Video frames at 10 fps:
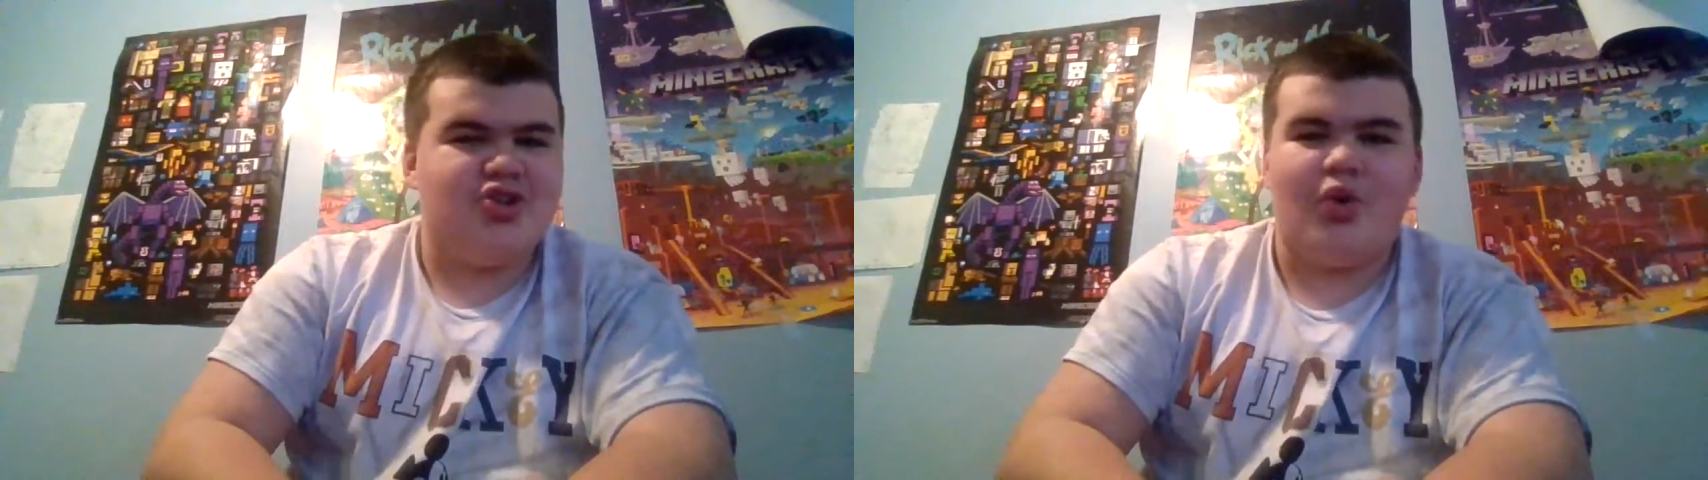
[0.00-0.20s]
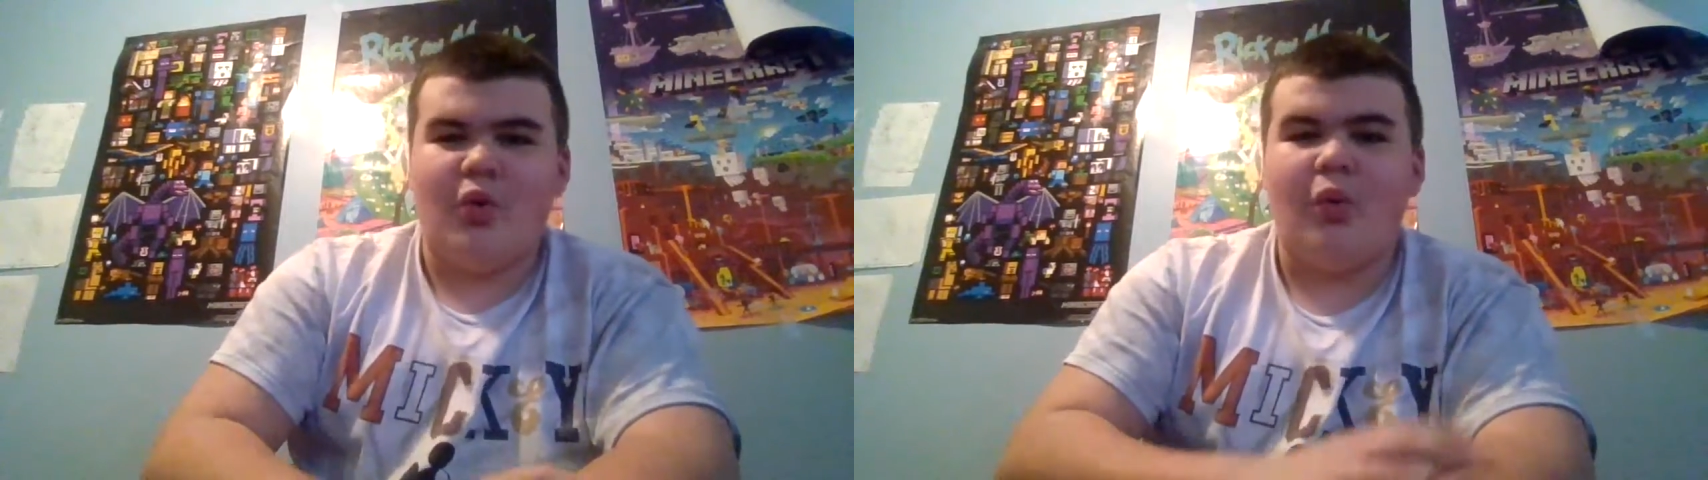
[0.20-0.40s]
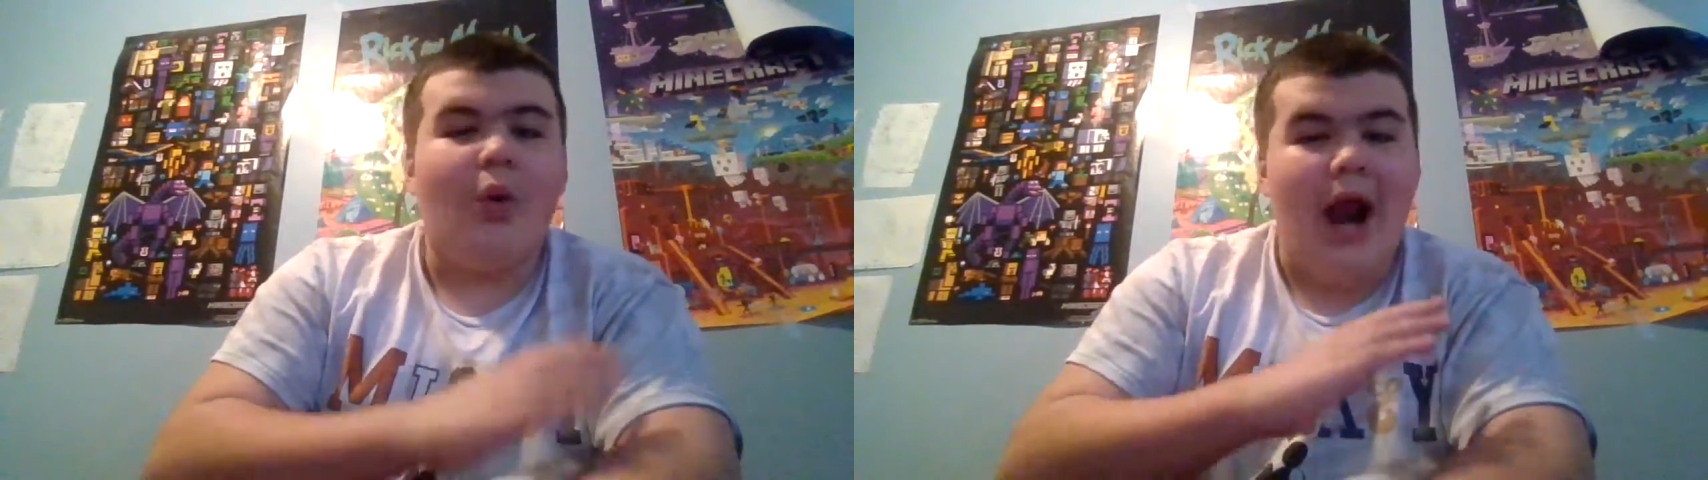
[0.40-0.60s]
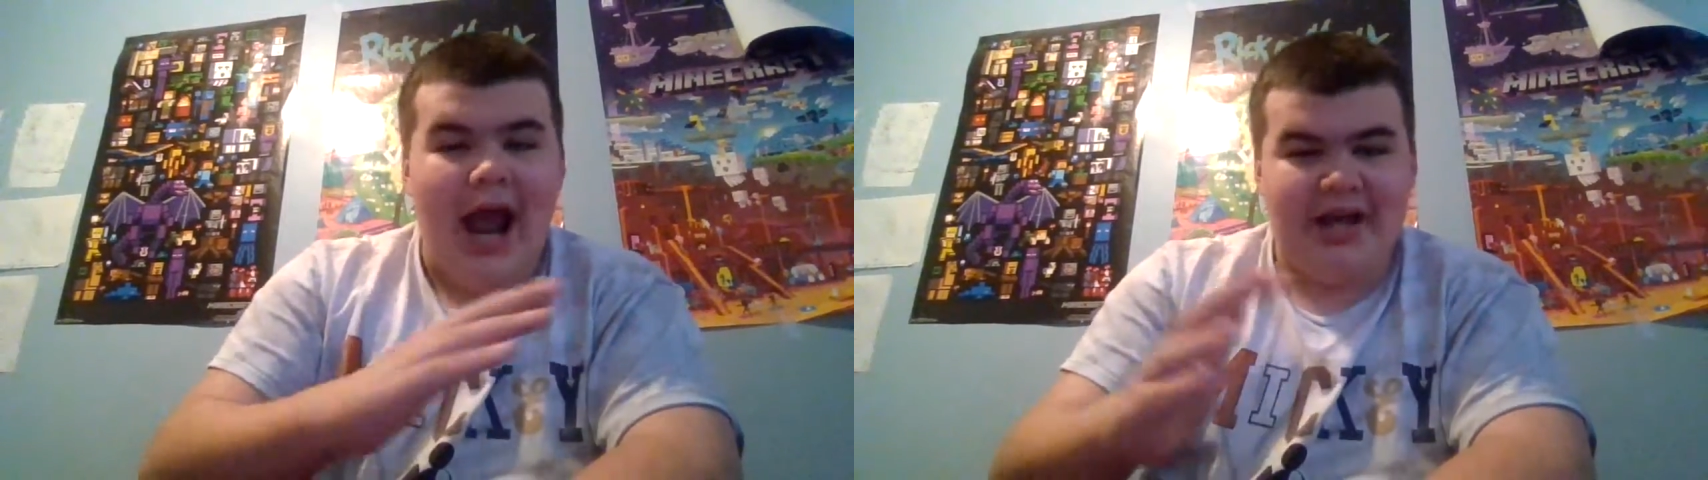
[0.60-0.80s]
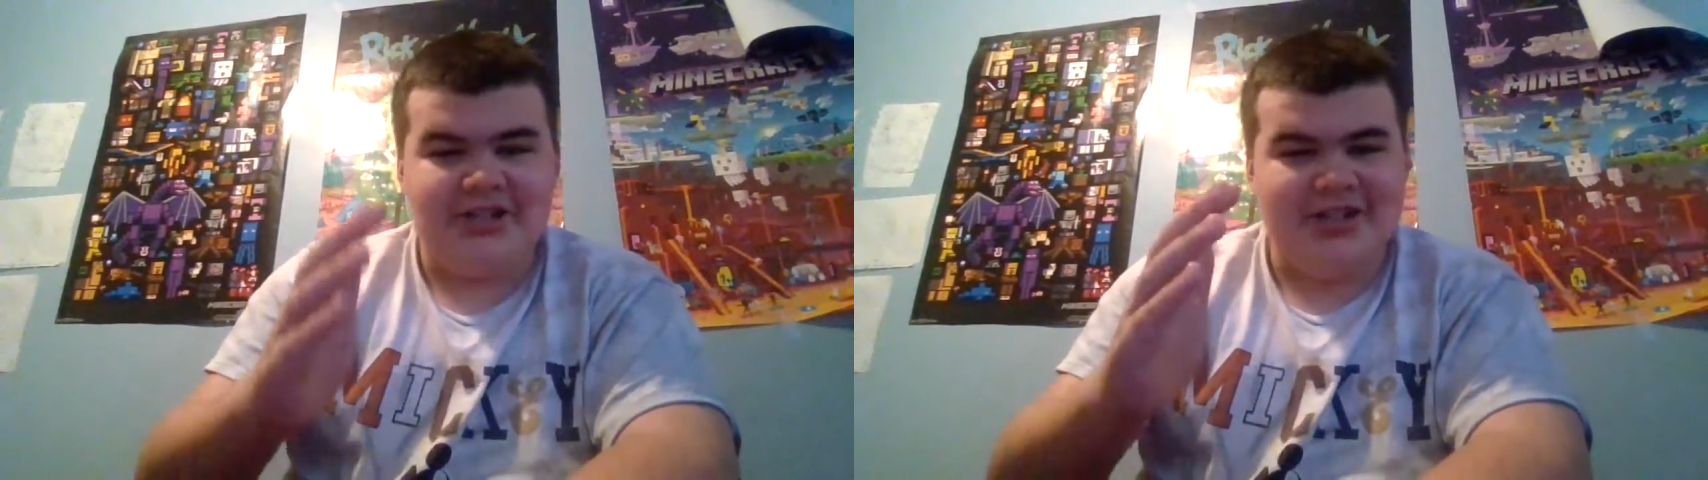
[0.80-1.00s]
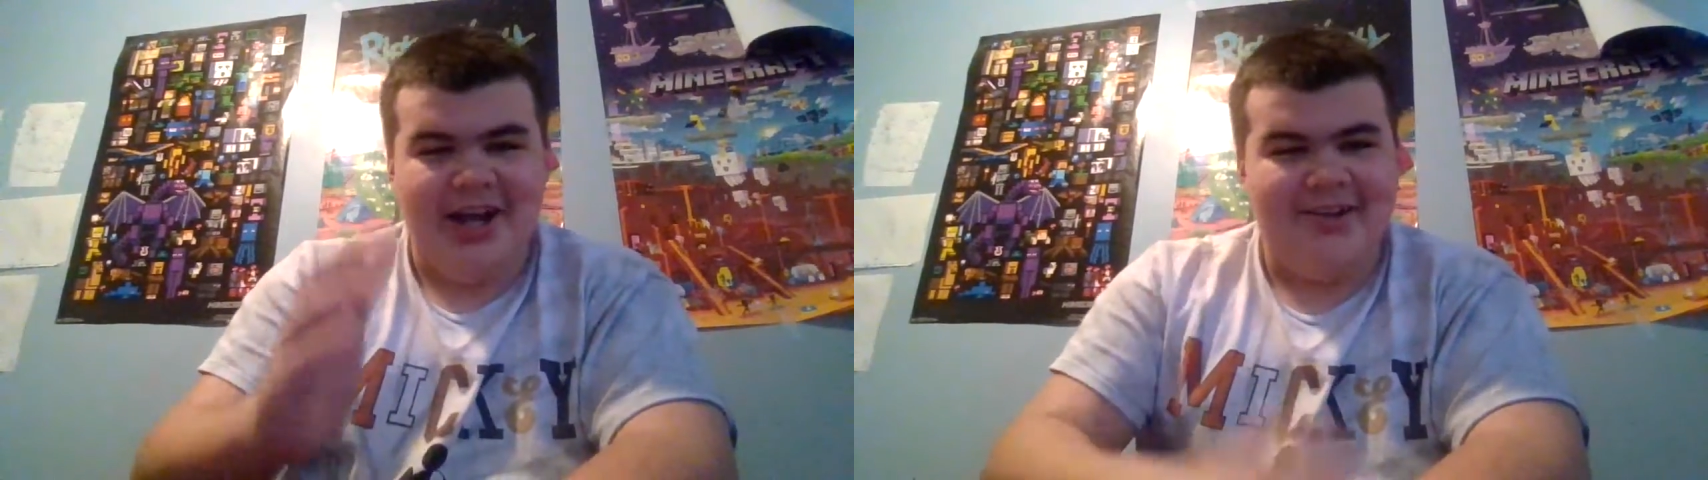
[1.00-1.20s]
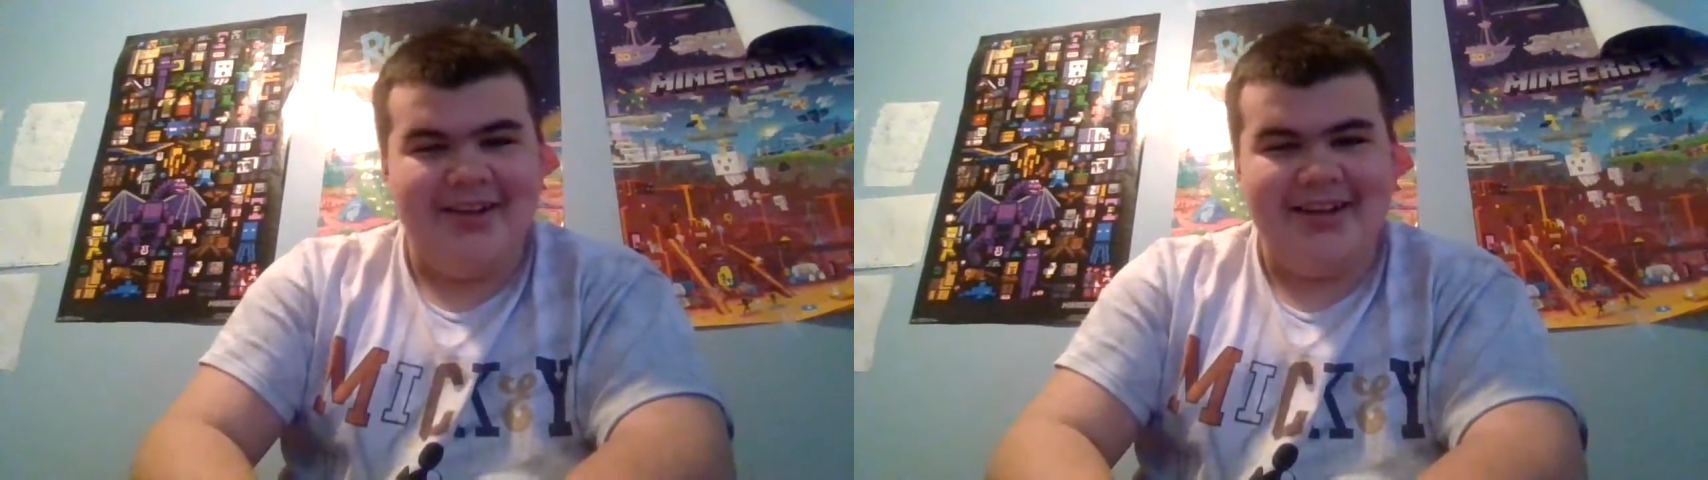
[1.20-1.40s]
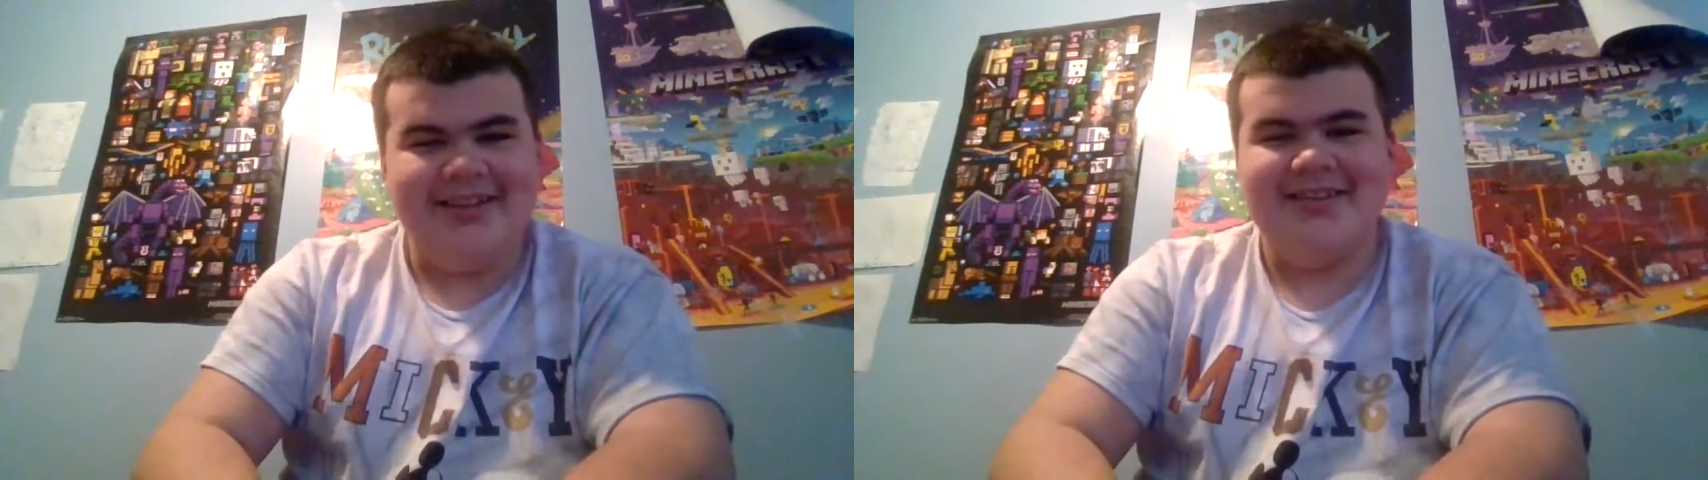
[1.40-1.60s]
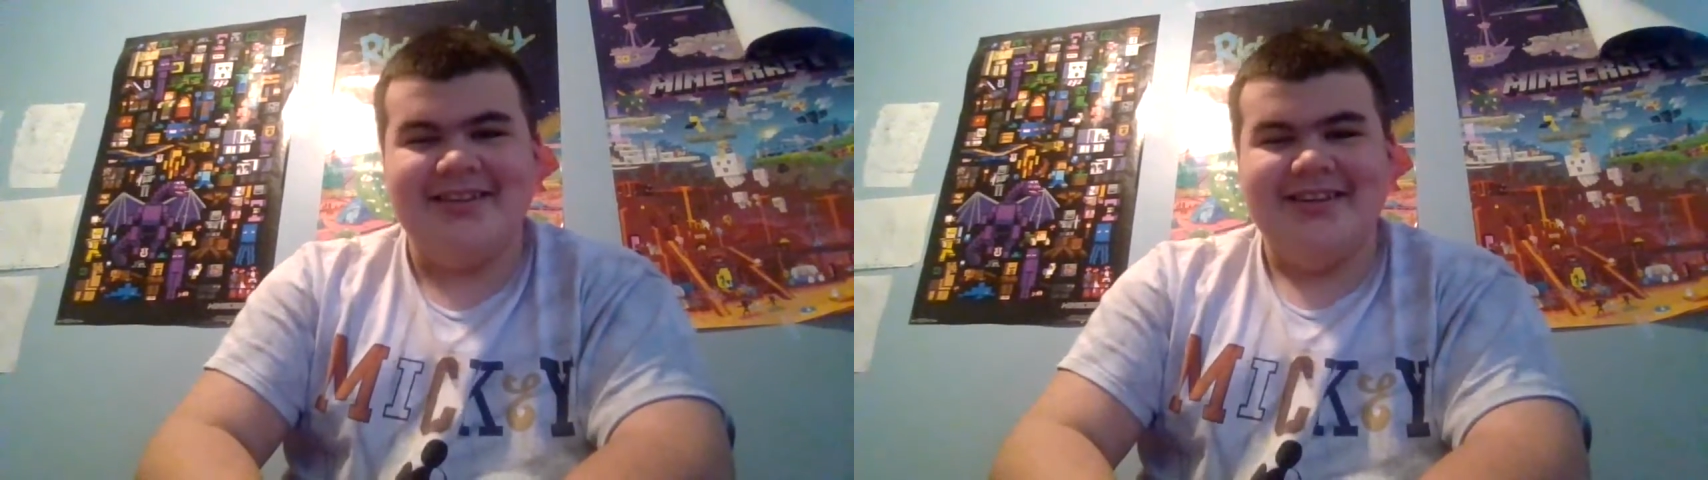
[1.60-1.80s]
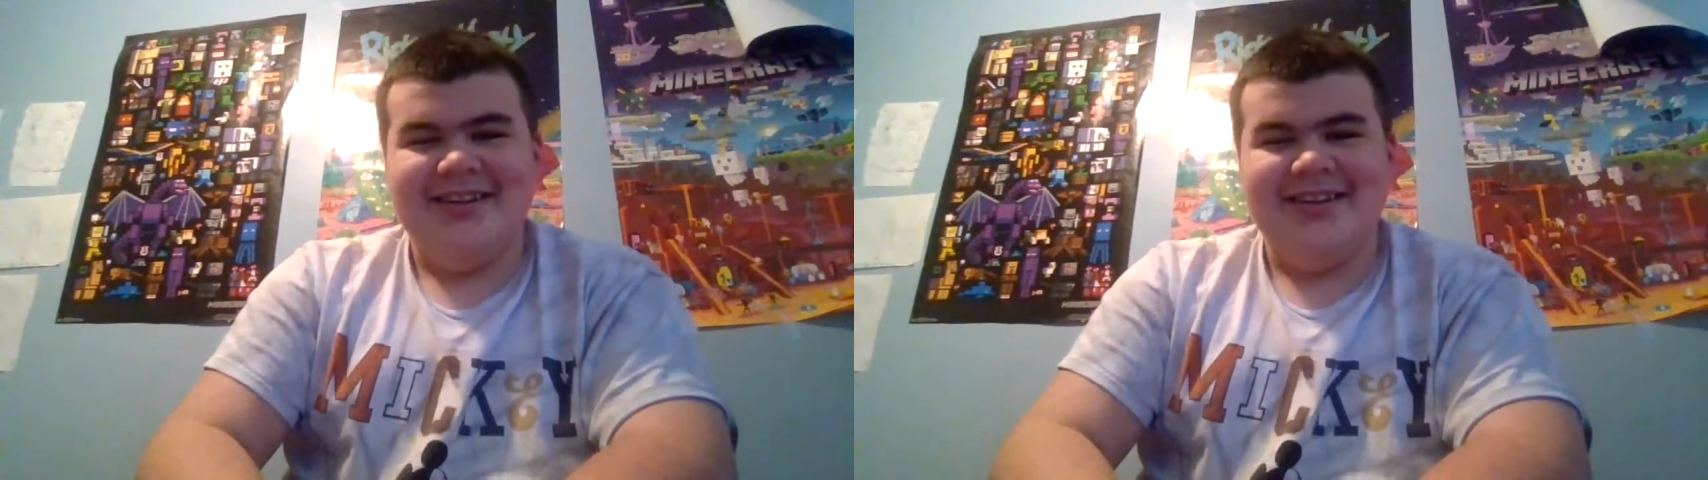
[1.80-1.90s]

trash nowadays.